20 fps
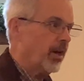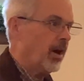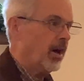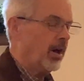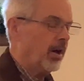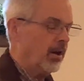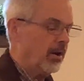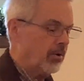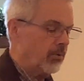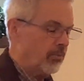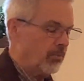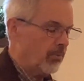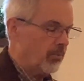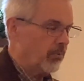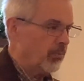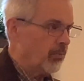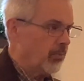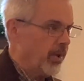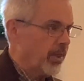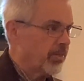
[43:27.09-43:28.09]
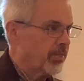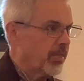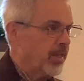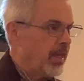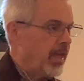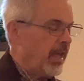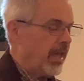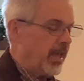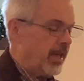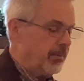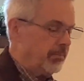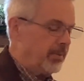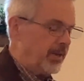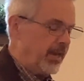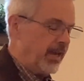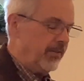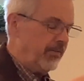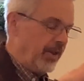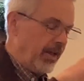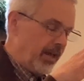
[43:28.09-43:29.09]
uh, with him
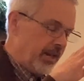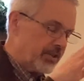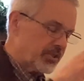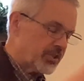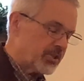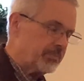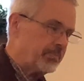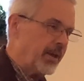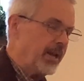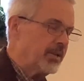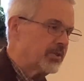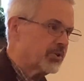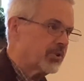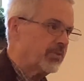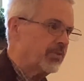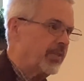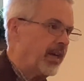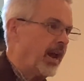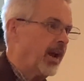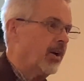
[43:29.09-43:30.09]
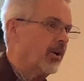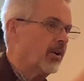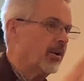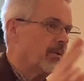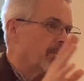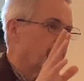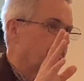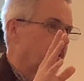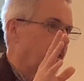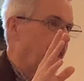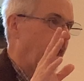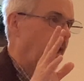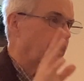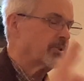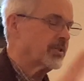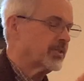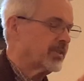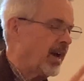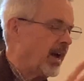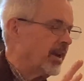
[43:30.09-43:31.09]
giving his speech there
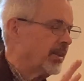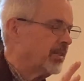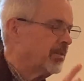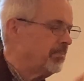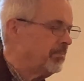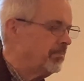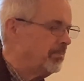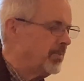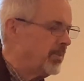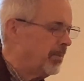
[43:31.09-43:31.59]
outside of the,